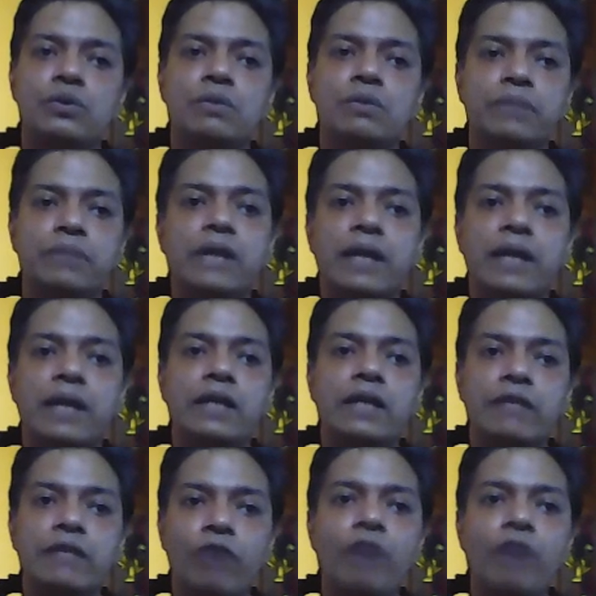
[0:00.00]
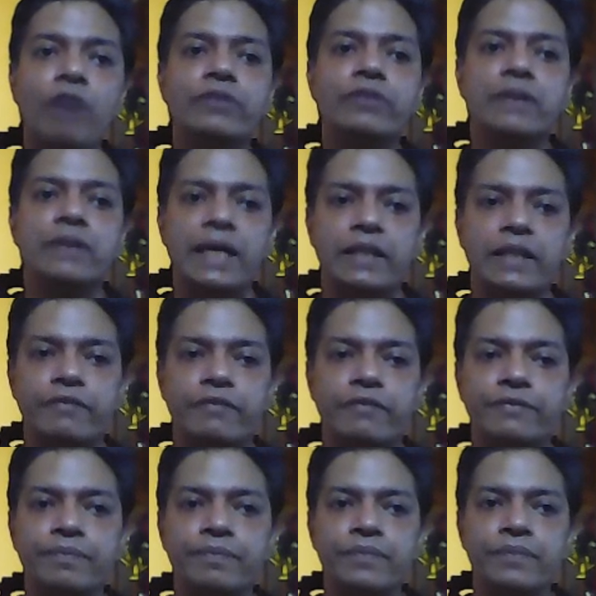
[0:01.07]
be directly involved in the narrative.
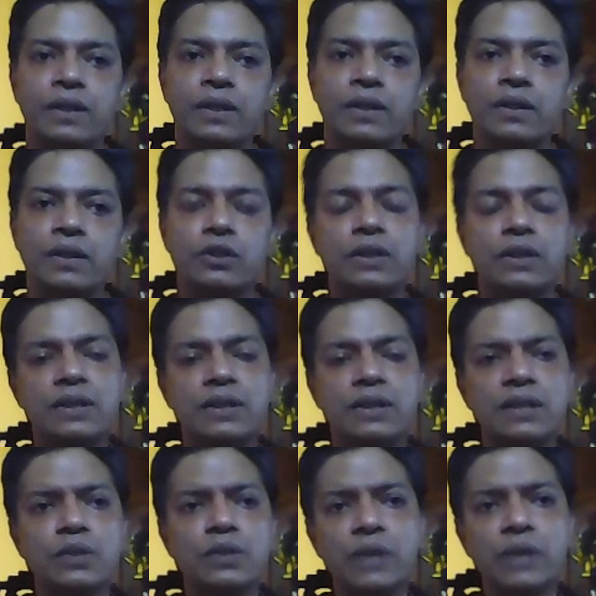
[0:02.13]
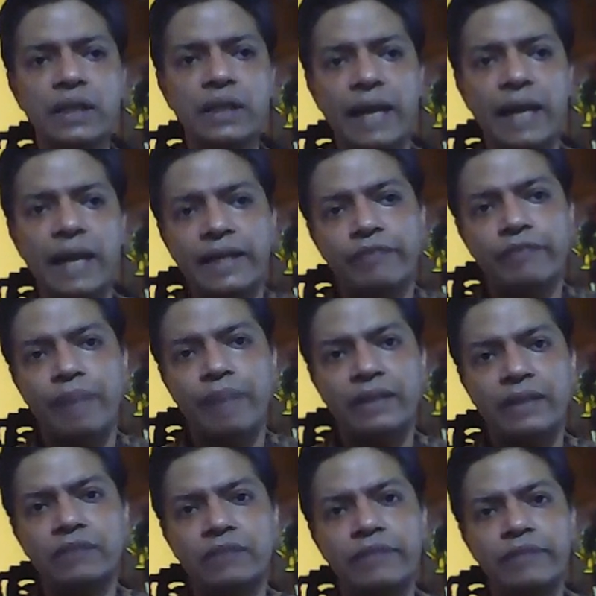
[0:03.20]
So this is a unique narrative
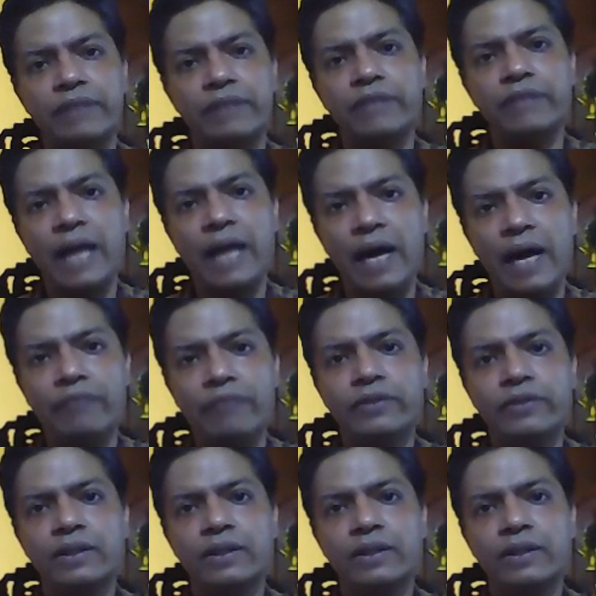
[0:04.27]
pattern where we have